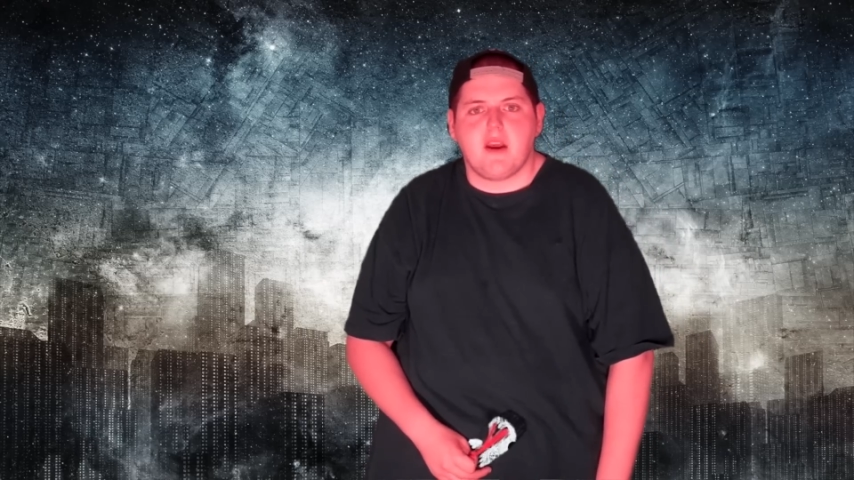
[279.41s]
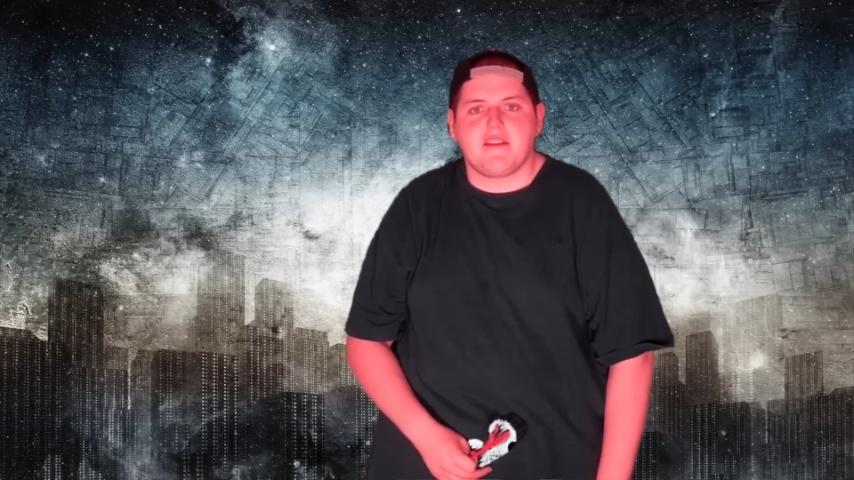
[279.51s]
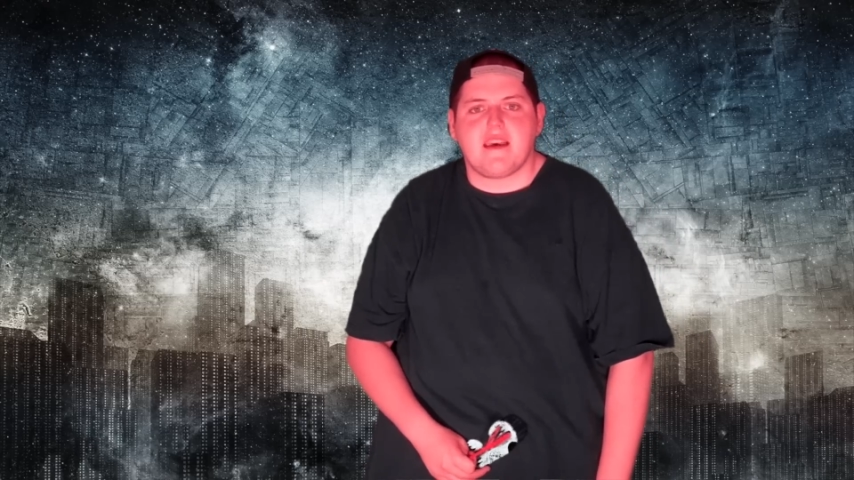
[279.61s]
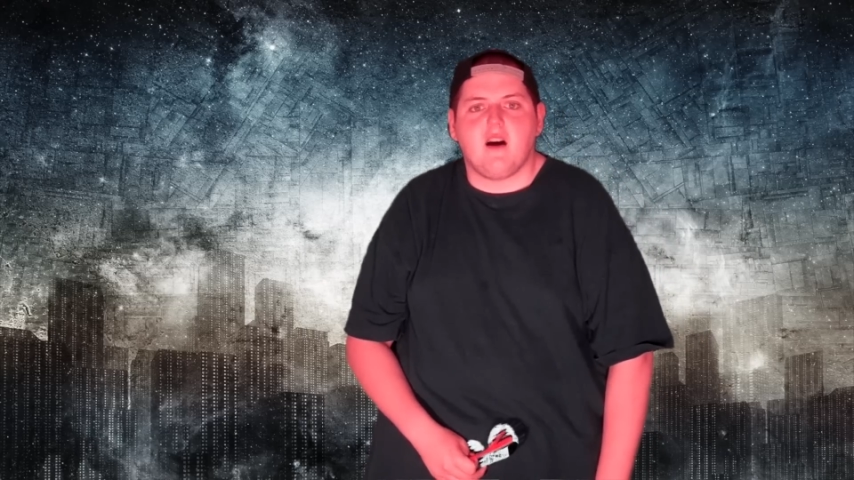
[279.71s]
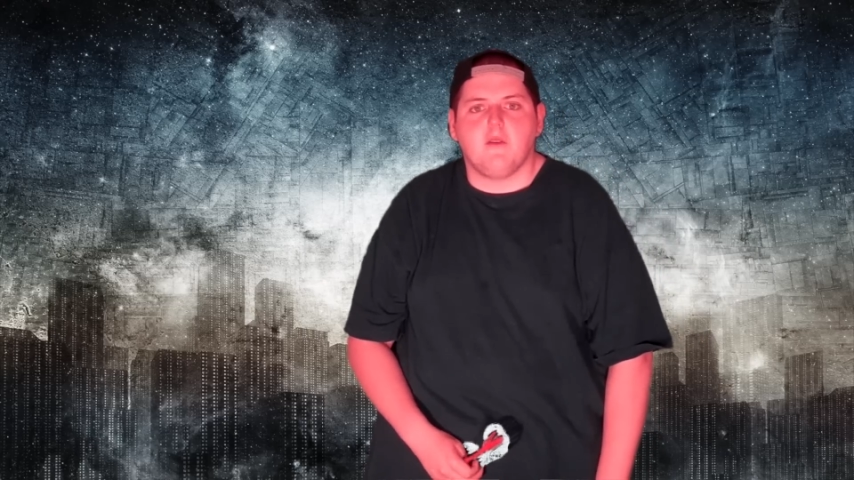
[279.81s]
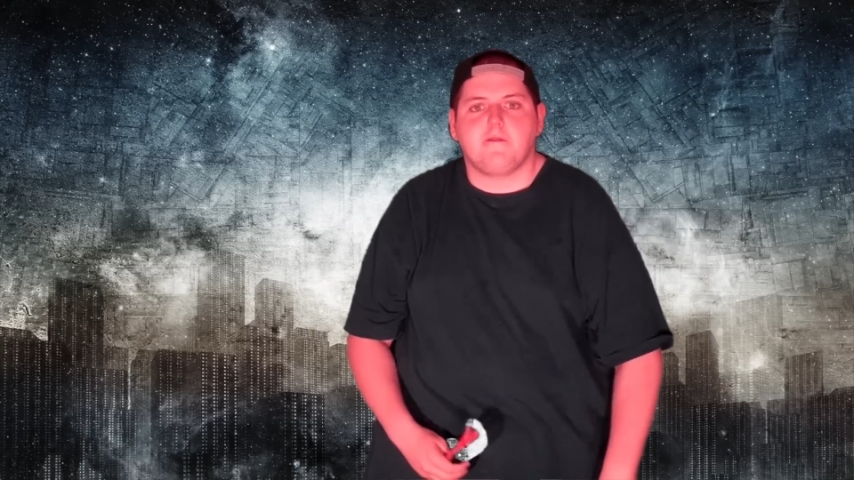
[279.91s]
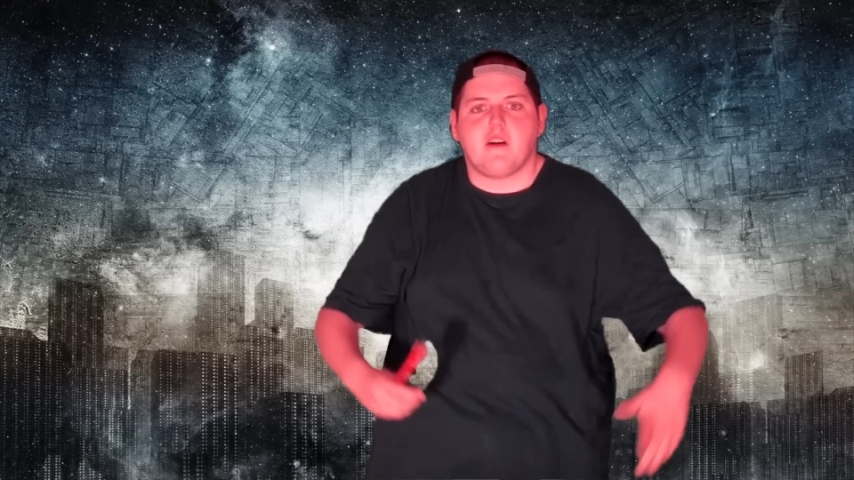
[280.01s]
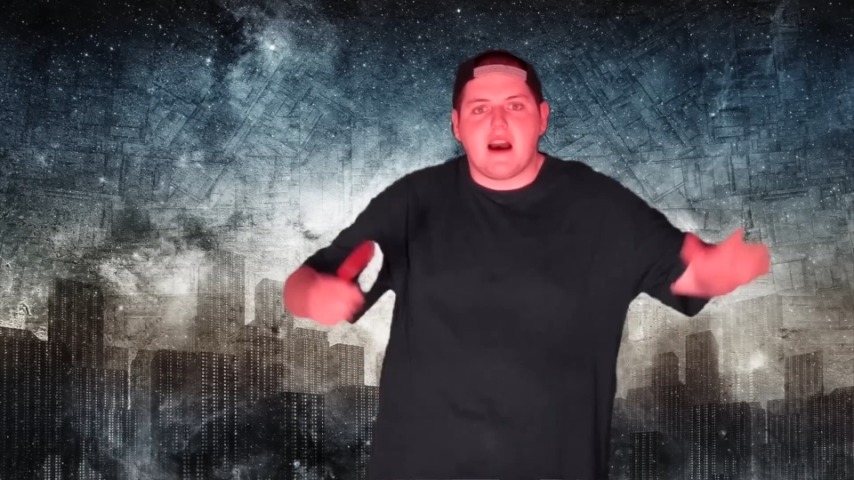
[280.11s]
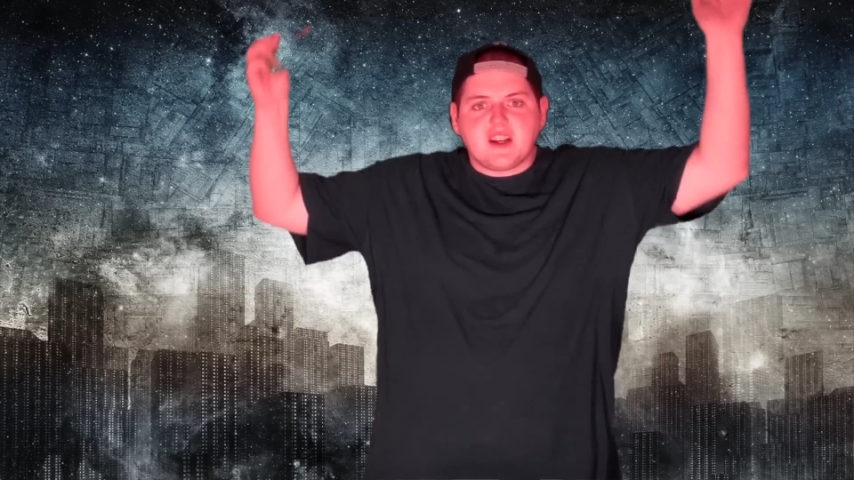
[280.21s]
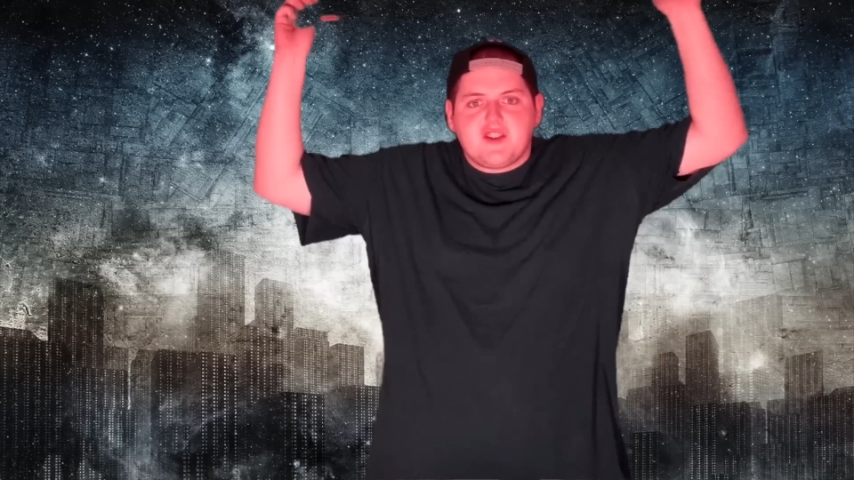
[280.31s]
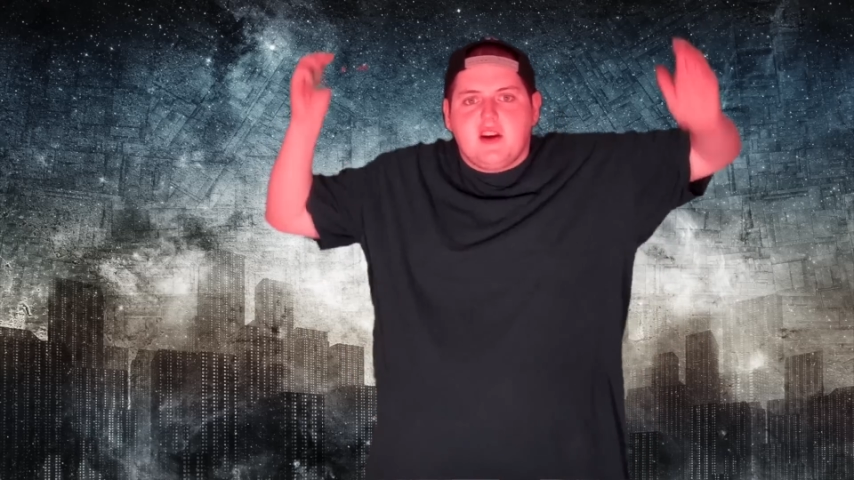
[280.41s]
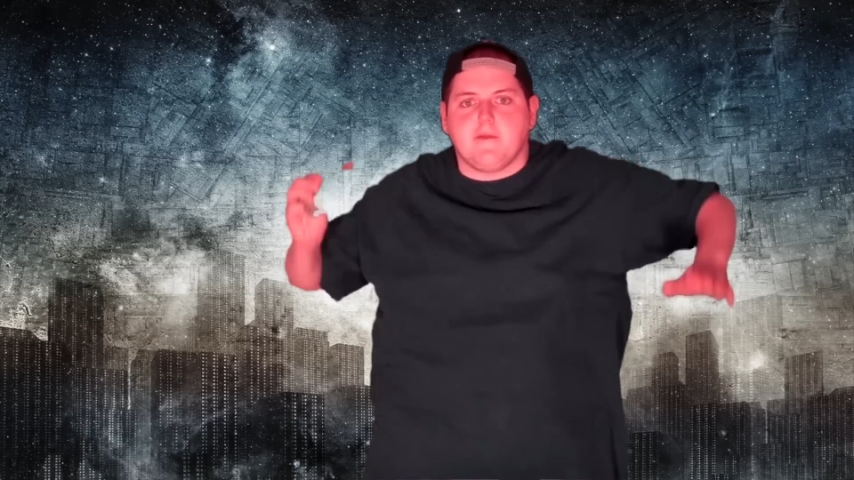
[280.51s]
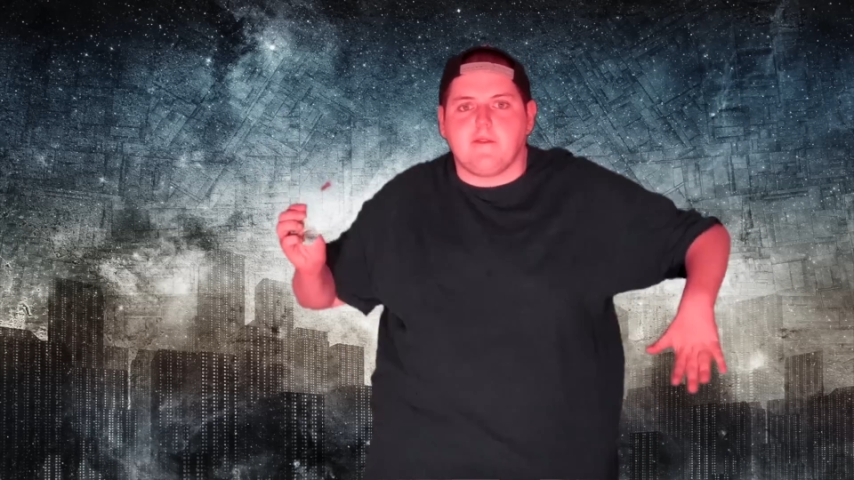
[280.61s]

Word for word: It's out. Flagship,